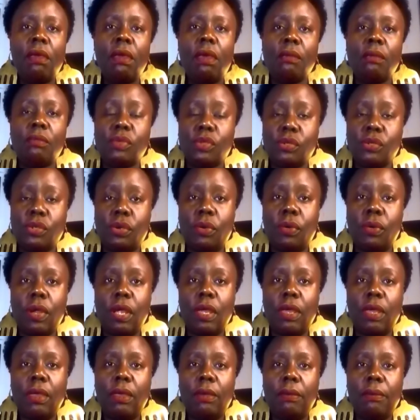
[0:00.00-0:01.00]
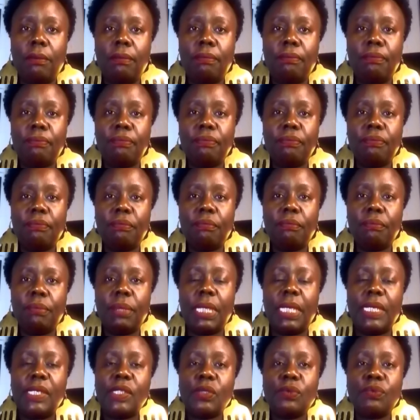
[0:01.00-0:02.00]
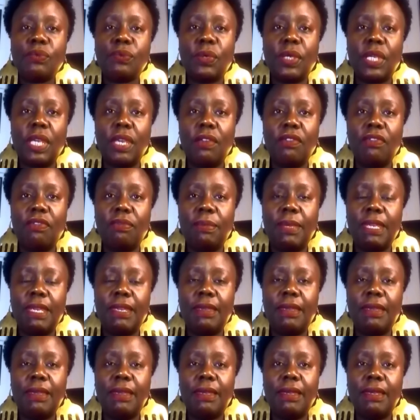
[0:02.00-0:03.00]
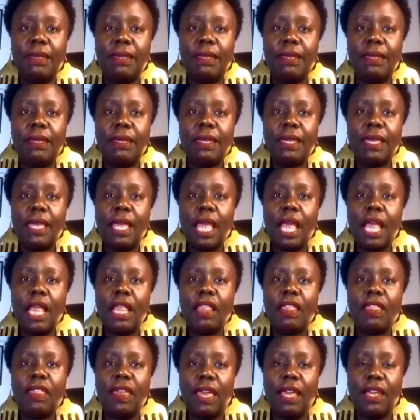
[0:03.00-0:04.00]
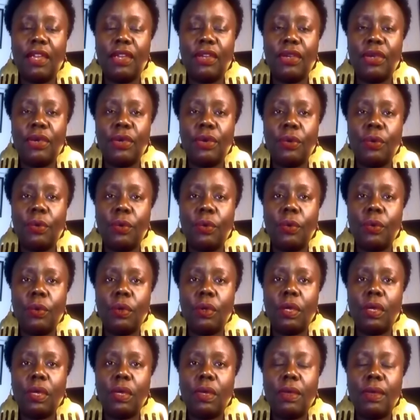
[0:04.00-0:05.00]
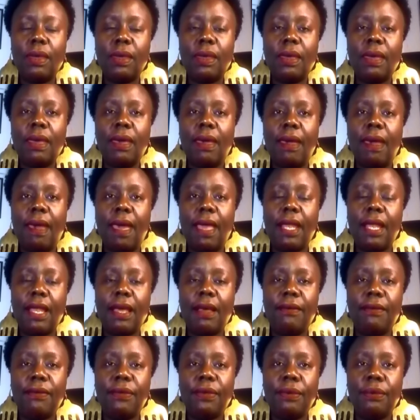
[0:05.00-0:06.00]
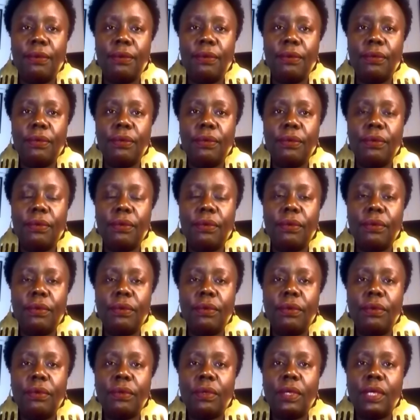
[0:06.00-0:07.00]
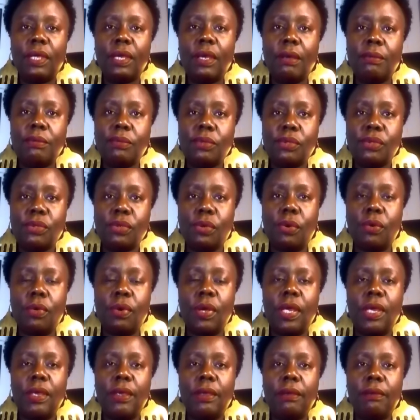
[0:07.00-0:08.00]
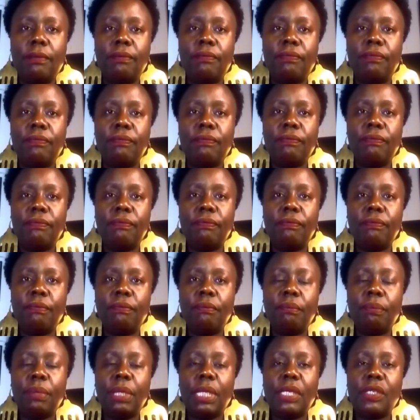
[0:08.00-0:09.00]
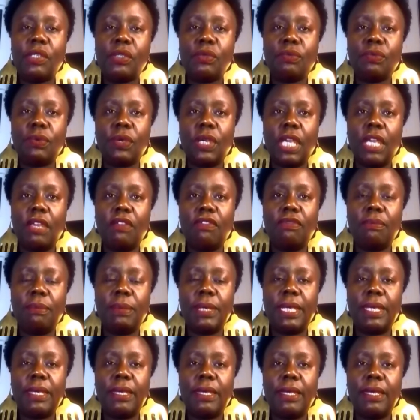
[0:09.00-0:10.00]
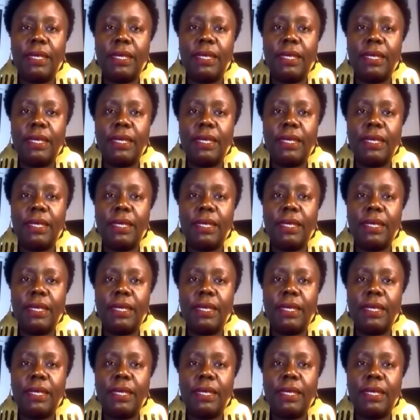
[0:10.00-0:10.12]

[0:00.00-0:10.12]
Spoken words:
I'm sorry. Please forgive me. Thank you. I love you. I'm sorry. Please forgive me.